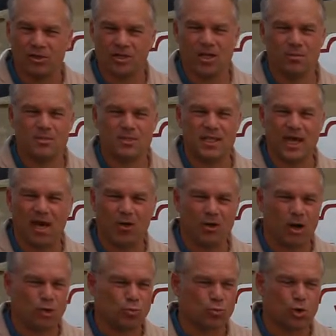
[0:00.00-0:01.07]
It comes down
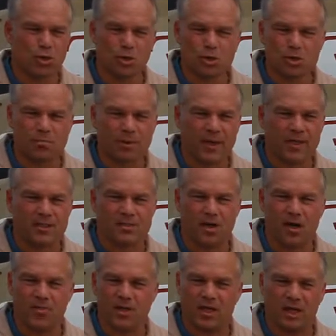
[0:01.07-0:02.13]
on rollers based
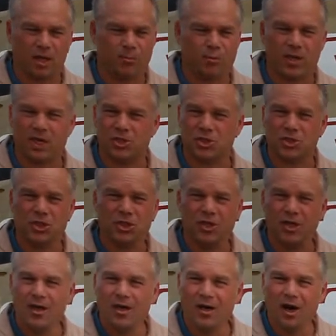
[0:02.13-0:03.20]
on the air pressure
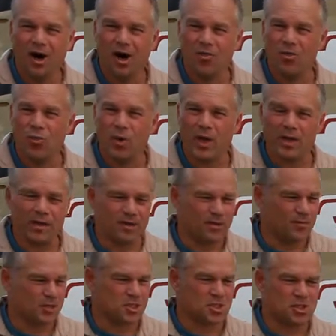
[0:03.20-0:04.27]
on the wing.
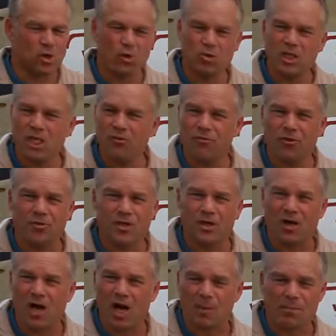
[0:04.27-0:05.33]
There's no lever in the
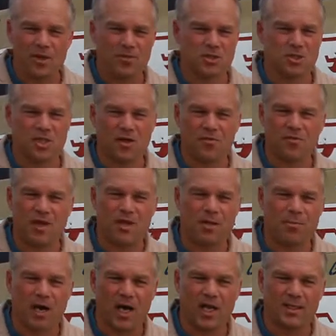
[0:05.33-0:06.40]
cockpit, there's nothing that
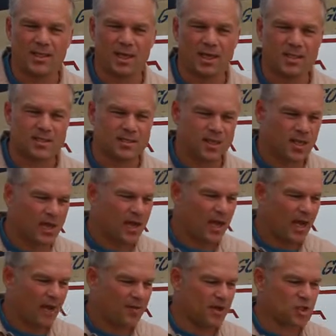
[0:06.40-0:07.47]
the pilot does,
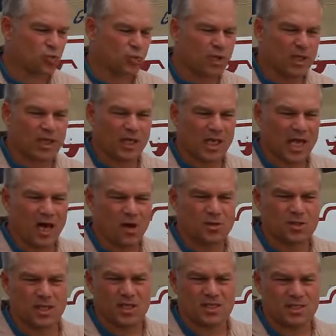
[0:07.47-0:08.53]
and this really
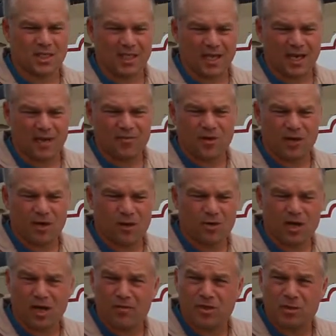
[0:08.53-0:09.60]
allows us to land the
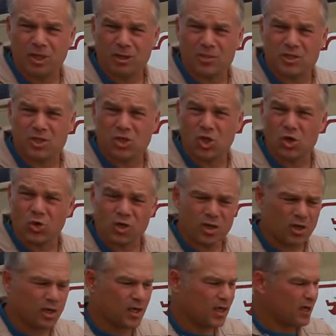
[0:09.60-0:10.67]
aircraft a little bit slower.